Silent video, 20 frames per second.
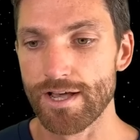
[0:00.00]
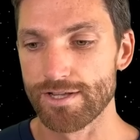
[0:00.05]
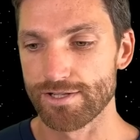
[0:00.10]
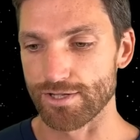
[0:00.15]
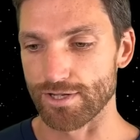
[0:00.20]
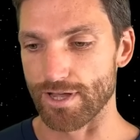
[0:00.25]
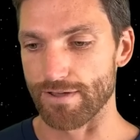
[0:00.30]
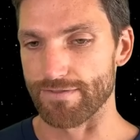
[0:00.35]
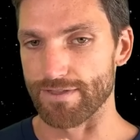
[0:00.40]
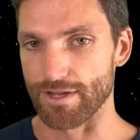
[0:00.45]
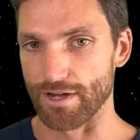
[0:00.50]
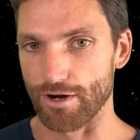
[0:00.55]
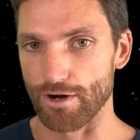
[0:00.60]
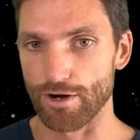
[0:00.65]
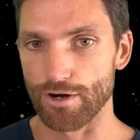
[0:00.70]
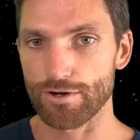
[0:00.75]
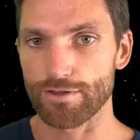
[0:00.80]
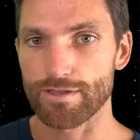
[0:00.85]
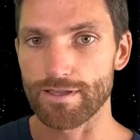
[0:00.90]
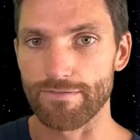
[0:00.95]
So you have the
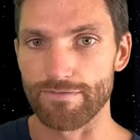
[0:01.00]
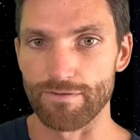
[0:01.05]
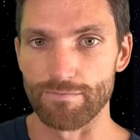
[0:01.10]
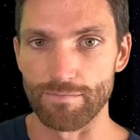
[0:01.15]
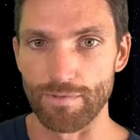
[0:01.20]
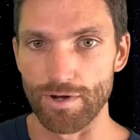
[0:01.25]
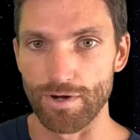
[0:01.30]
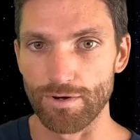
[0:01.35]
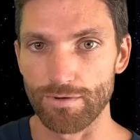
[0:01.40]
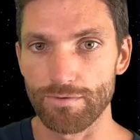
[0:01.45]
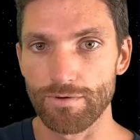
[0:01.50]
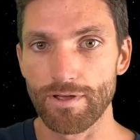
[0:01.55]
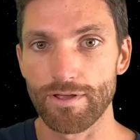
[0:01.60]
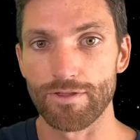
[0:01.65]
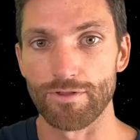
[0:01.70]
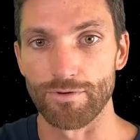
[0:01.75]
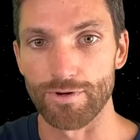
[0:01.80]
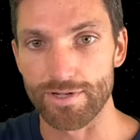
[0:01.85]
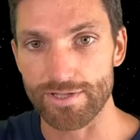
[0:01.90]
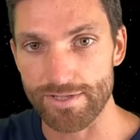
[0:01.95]
Earth, you have the Moon,
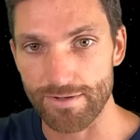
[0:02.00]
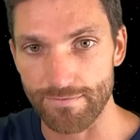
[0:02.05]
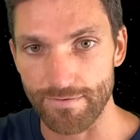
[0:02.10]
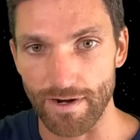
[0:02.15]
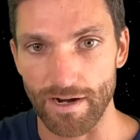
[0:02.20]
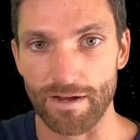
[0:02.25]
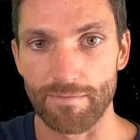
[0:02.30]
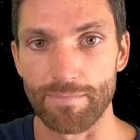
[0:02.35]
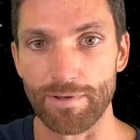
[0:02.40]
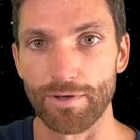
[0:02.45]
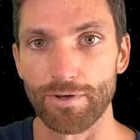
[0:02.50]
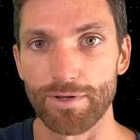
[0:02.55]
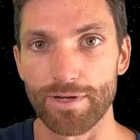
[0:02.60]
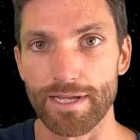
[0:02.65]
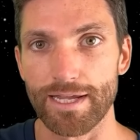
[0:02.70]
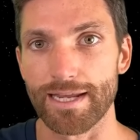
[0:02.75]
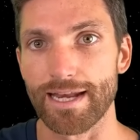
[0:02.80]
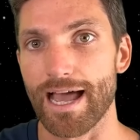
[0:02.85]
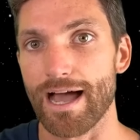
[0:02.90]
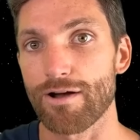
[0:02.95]
there is some
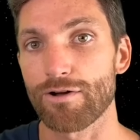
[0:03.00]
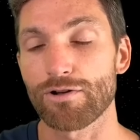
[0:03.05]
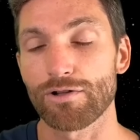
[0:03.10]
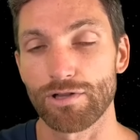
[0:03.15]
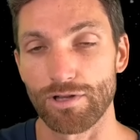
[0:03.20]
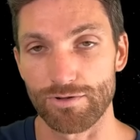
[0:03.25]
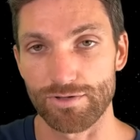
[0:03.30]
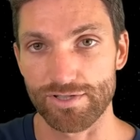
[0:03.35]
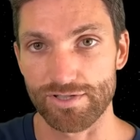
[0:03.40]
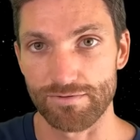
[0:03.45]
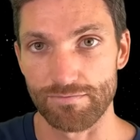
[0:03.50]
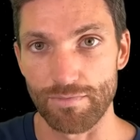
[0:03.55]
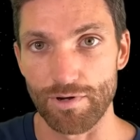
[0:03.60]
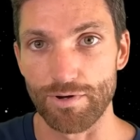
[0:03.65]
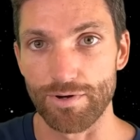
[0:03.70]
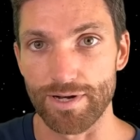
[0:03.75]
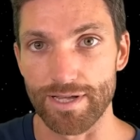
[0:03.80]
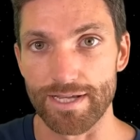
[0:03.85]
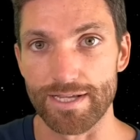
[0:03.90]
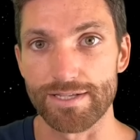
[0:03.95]
variability in how close the
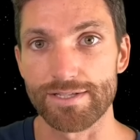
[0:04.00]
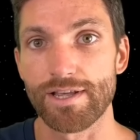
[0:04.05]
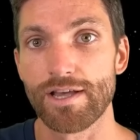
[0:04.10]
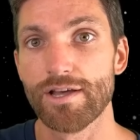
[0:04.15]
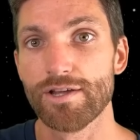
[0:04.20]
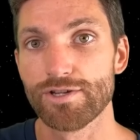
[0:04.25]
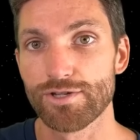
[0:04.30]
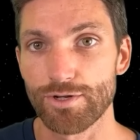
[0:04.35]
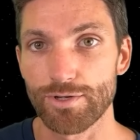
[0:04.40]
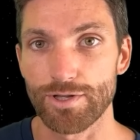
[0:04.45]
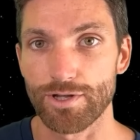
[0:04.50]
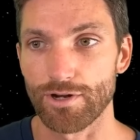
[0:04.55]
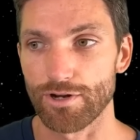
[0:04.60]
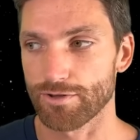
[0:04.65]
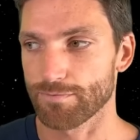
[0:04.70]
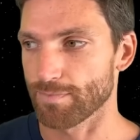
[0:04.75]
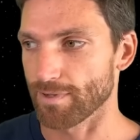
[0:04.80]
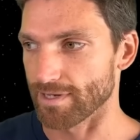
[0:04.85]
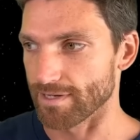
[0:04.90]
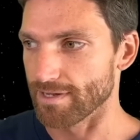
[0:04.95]
Moon is to the
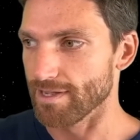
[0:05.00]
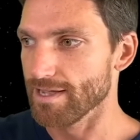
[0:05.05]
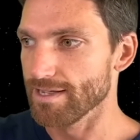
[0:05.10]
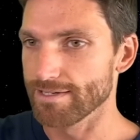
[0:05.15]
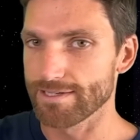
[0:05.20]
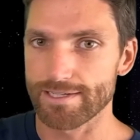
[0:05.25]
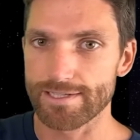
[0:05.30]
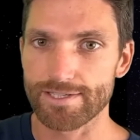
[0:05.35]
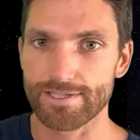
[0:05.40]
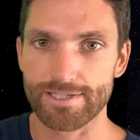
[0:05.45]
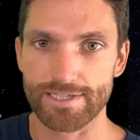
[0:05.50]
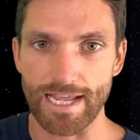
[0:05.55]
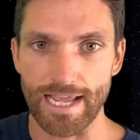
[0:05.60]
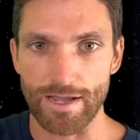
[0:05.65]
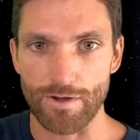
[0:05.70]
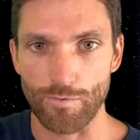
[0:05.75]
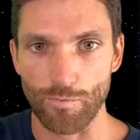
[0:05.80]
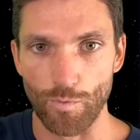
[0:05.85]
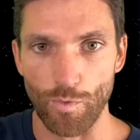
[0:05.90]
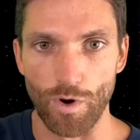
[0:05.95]
Earth, but just
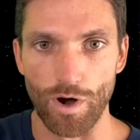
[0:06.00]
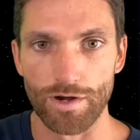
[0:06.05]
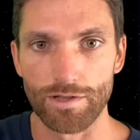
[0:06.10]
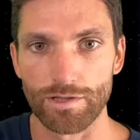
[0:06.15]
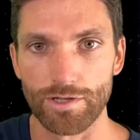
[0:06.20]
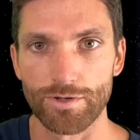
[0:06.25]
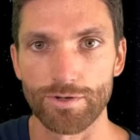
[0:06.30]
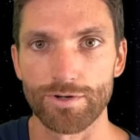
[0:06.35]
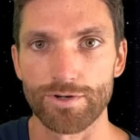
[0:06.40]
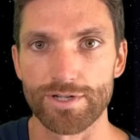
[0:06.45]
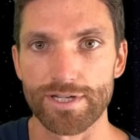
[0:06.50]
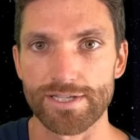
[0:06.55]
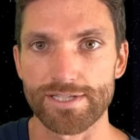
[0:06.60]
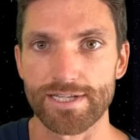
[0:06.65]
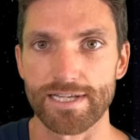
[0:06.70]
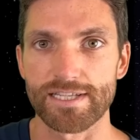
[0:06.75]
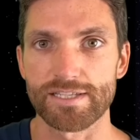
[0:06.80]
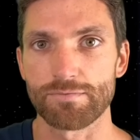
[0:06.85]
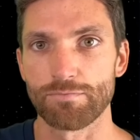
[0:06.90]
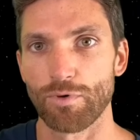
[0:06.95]
take one lunar
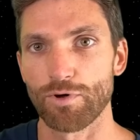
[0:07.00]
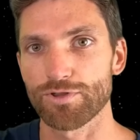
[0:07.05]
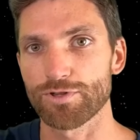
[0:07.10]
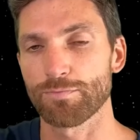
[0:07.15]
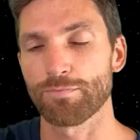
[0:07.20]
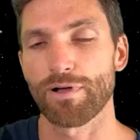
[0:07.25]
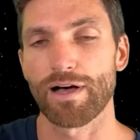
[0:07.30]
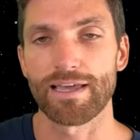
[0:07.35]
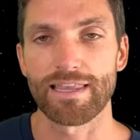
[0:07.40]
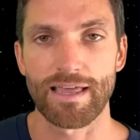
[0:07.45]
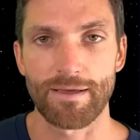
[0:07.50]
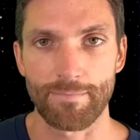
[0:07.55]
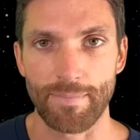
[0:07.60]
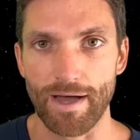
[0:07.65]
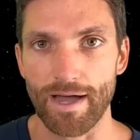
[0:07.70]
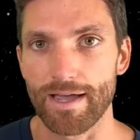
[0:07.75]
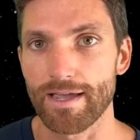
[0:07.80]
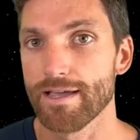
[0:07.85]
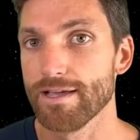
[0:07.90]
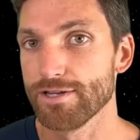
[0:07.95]
distance, multiply that
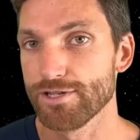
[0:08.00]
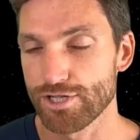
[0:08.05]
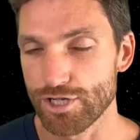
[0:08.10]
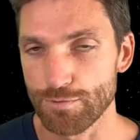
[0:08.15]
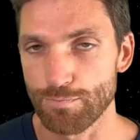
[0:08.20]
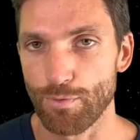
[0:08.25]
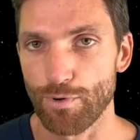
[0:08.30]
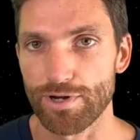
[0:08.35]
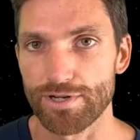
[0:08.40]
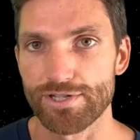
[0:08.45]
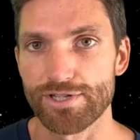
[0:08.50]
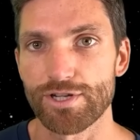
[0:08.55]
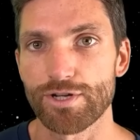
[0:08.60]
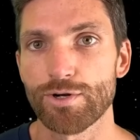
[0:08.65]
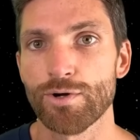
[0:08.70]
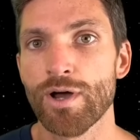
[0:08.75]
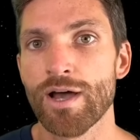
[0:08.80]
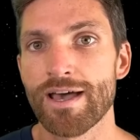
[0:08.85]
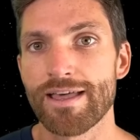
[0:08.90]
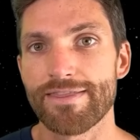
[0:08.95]
by
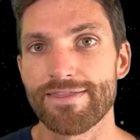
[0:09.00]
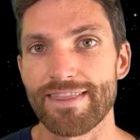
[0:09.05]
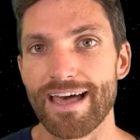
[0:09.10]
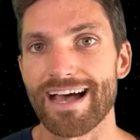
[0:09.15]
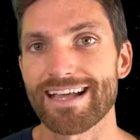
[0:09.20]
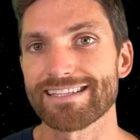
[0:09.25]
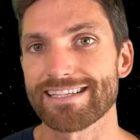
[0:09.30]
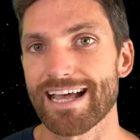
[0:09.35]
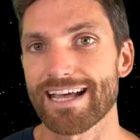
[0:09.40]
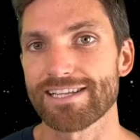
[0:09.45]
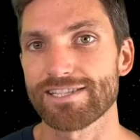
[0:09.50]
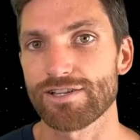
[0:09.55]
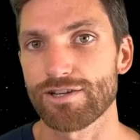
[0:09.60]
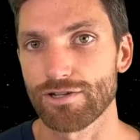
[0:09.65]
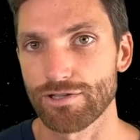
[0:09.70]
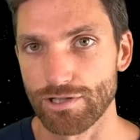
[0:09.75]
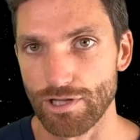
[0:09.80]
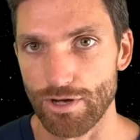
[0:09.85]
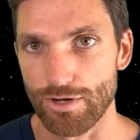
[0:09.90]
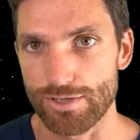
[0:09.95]
2.2, that's as
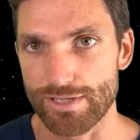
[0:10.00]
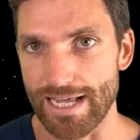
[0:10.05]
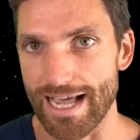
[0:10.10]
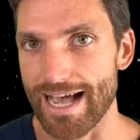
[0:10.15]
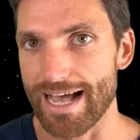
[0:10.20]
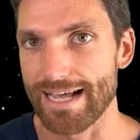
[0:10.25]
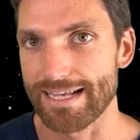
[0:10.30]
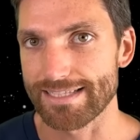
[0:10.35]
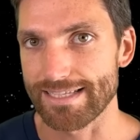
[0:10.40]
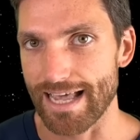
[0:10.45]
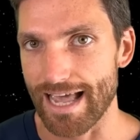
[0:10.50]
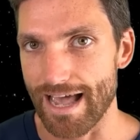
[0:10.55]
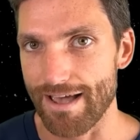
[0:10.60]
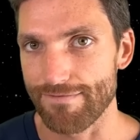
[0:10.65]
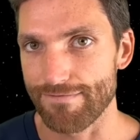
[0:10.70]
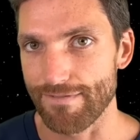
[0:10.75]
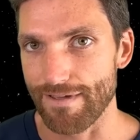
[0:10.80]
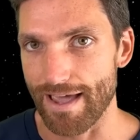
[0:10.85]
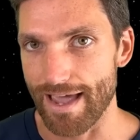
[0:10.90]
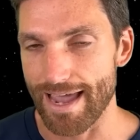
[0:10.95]
close as
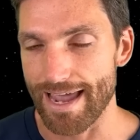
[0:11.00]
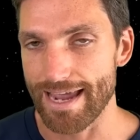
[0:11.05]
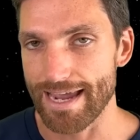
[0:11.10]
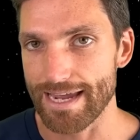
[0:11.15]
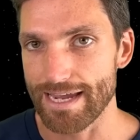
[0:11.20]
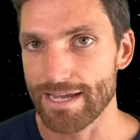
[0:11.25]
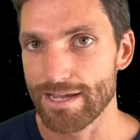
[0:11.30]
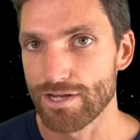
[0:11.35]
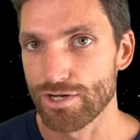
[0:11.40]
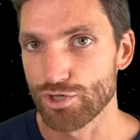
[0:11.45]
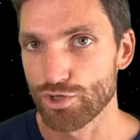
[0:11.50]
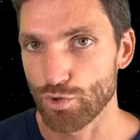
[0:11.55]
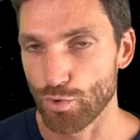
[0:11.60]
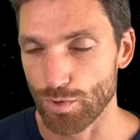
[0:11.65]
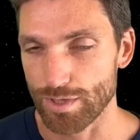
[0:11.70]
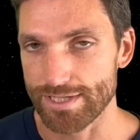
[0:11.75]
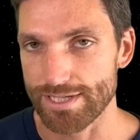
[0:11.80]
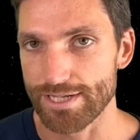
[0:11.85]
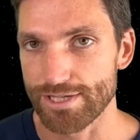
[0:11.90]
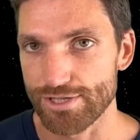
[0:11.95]

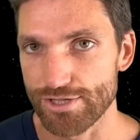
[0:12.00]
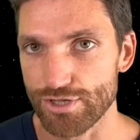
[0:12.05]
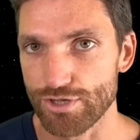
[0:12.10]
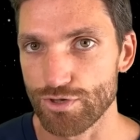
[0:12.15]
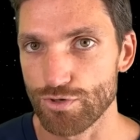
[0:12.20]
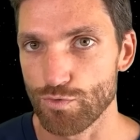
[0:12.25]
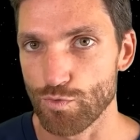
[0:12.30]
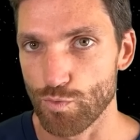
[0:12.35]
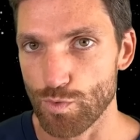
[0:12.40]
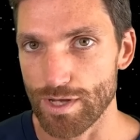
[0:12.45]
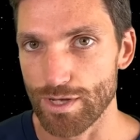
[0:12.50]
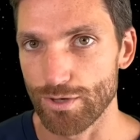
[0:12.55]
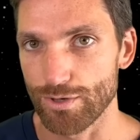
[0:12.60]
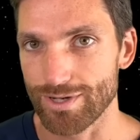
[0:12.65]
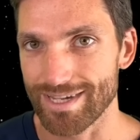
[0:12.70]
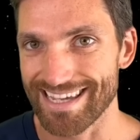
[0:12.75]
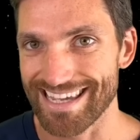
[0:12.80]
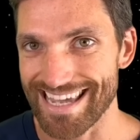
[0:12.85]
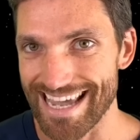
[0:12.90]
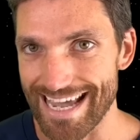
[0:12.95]
FA22
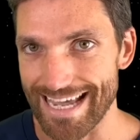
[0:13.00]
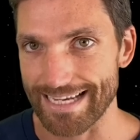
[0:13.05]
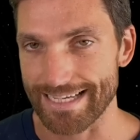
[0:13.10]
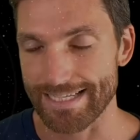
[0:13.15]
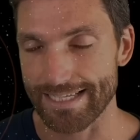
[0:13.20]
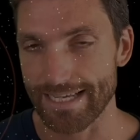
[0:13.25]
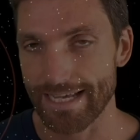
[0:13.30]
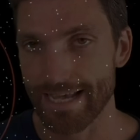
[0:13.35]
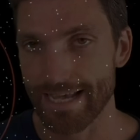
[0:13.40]
will get.